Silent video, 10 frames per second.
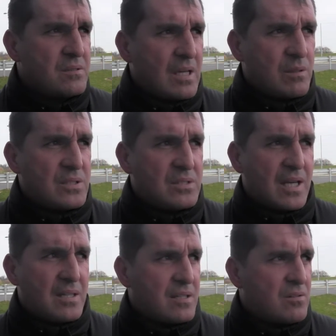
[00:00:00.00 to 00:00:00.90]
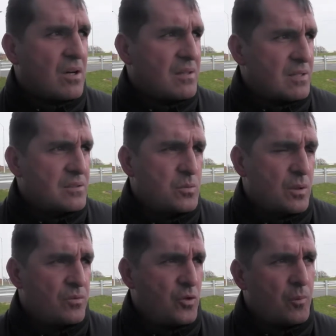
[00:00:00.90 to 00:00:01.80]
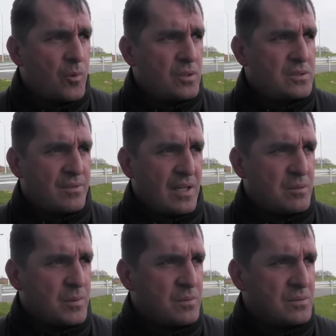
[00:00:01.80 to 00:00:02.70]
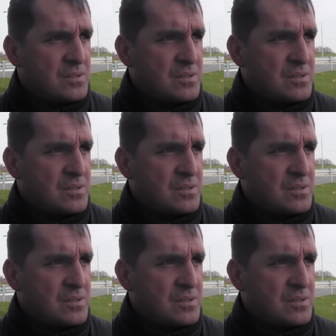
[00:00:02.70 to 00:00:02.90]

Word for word: Uh, we stand here right now, there's 24 points available.